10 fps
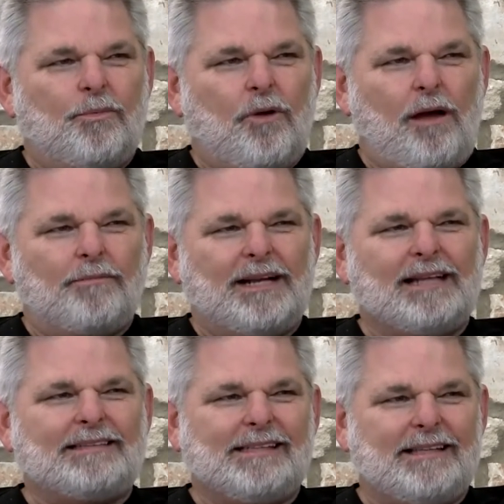problem. And
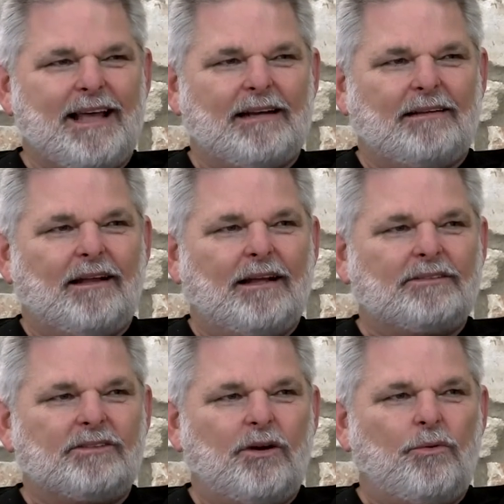I see that a
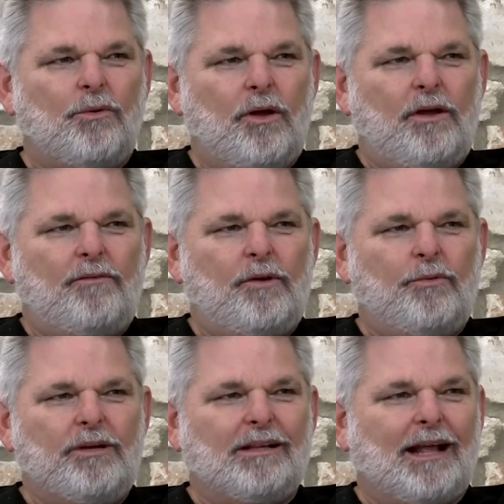lot. So if we
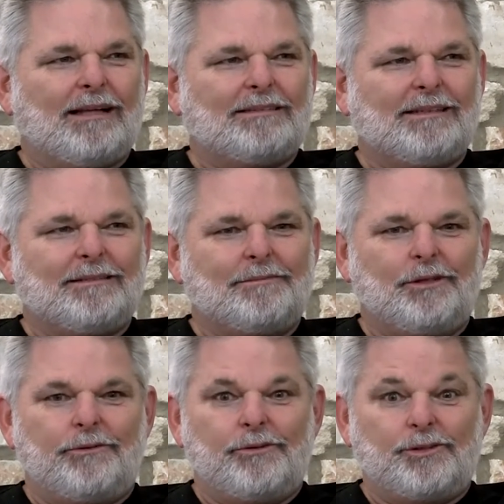realize that,
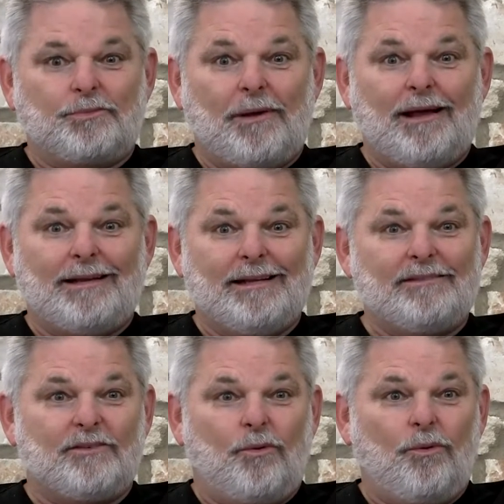your spine
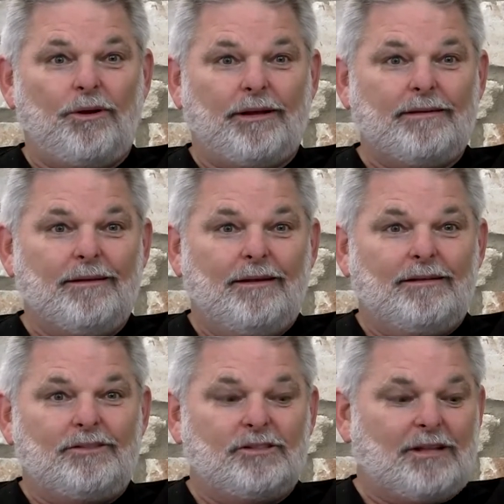is an organ,
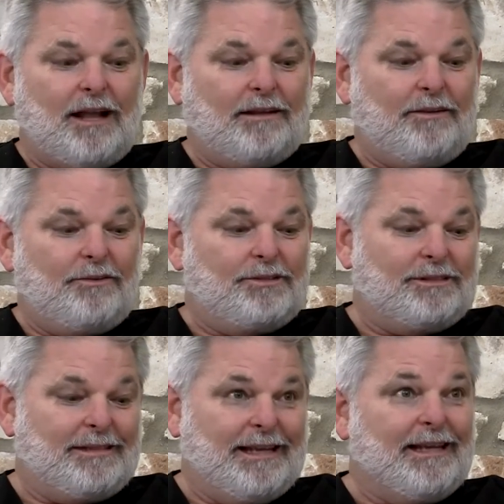just like your
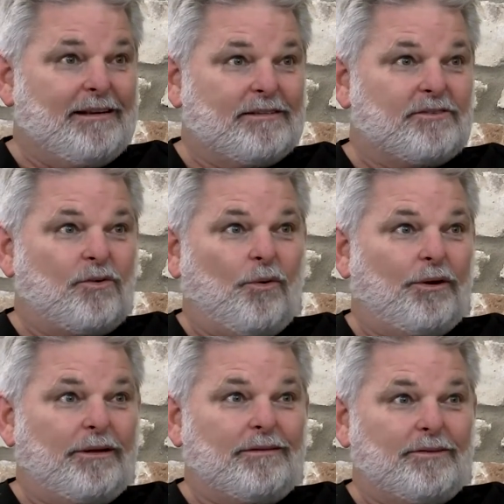skin is an
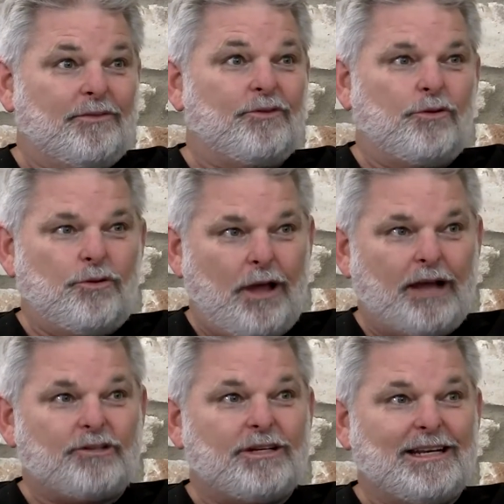organ, you
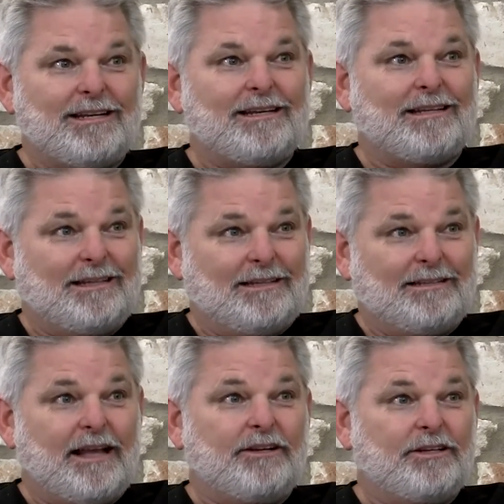actually need to
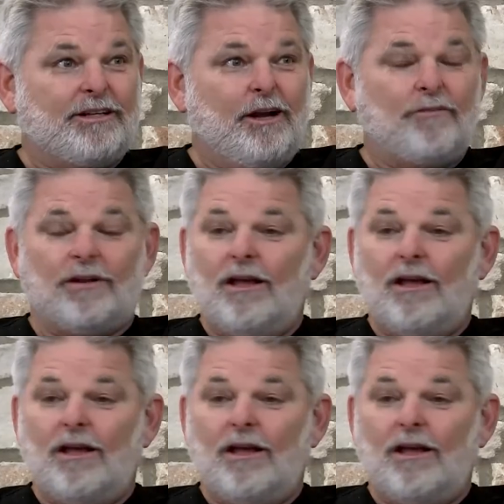take good care of